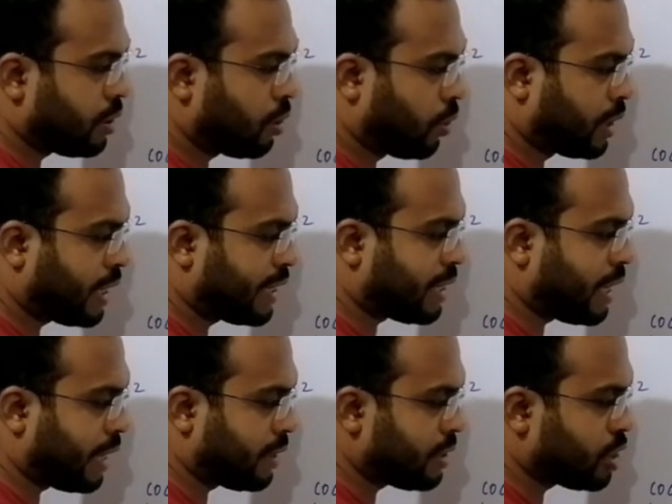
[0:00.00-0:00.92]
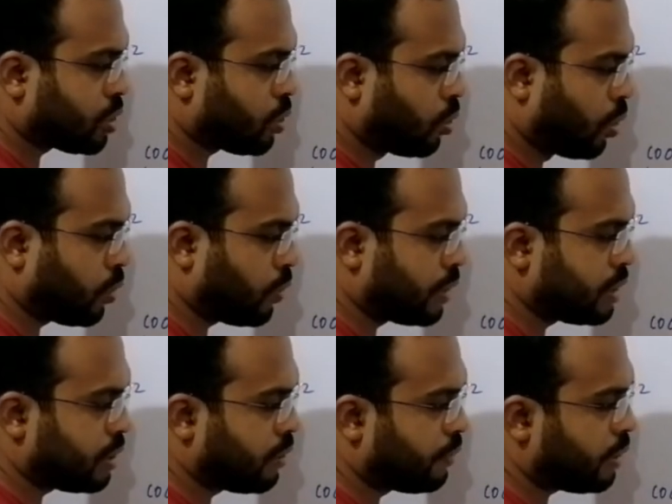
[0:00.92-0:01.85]
rotates like this, clockwise.
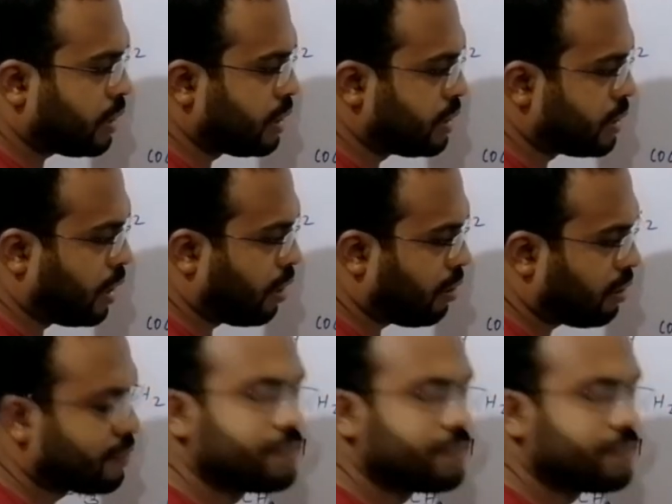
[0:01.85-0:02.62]
Therefore, these are